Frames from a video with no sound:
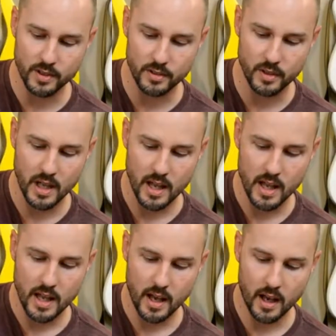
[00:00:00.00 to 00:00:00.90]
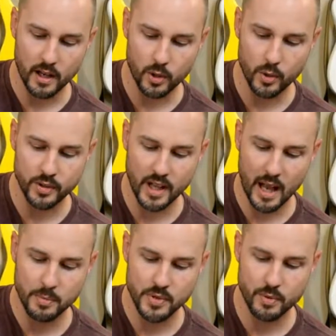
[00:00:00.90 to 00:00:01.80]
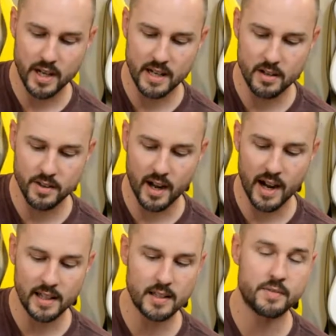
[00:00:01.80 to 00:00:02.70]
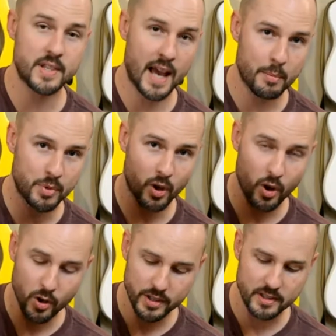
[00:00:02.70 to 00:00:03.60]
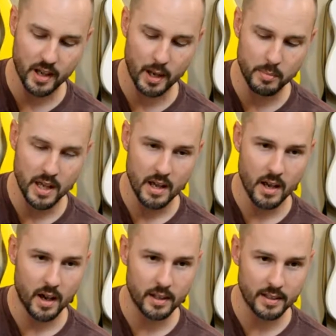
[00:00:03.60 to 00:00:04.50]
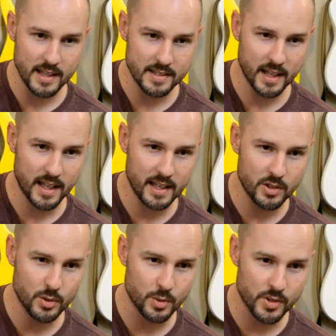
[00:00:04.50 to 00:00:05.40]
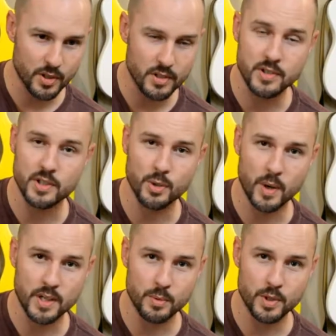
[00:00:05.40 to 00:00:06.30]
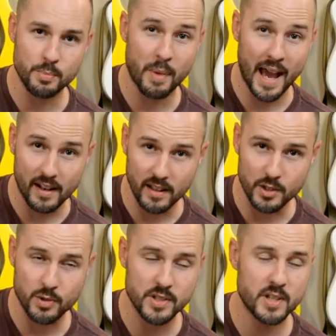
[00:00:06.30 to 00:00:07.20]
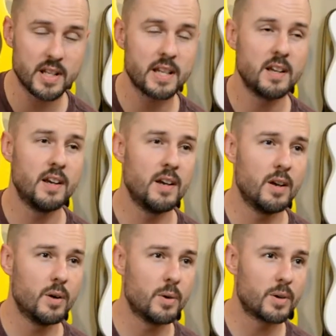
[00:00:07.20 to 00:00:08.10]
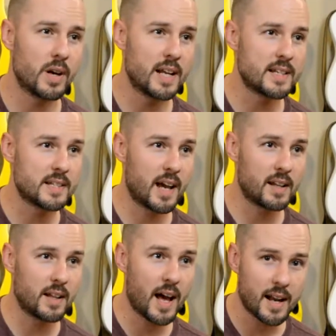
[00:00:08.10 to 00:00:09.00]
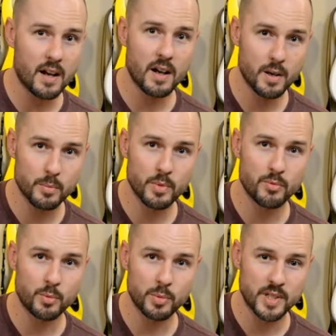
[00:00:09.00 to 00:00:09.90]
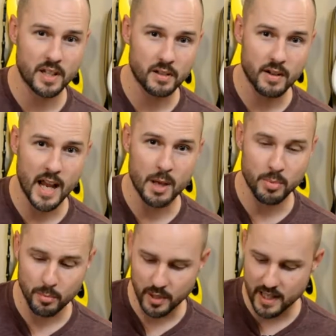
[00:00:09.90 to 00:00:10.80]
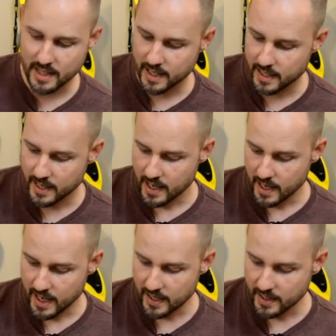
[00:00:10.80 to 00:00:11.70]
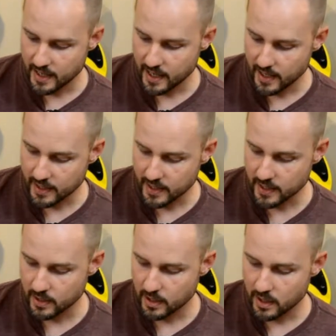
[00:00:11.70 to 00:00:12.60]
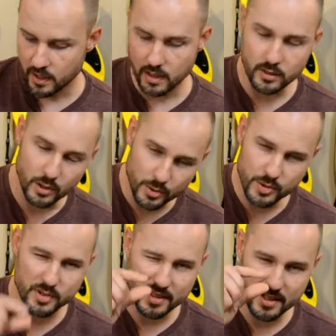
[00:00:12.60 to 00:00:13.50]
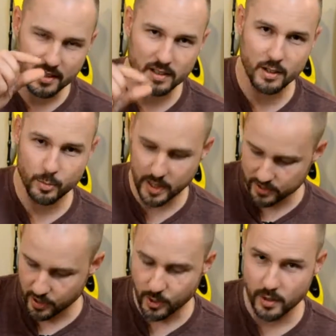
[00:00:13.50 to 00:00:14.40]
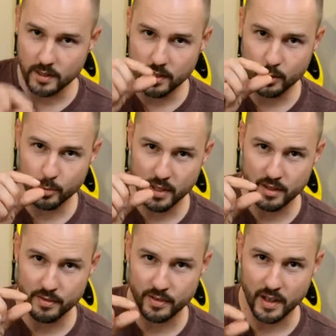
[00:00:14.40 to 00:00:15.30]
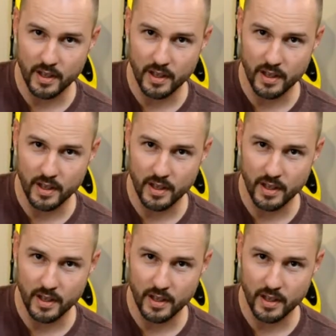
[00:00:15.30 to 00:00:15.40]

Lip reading: little coil taps right here that I leave tapped all the time, unless I get into a certain situation where it's bad electricity, or I just got a lot of hum from a particular amp I'm playing in, and then I can lose just a little bit of tone, a little bit of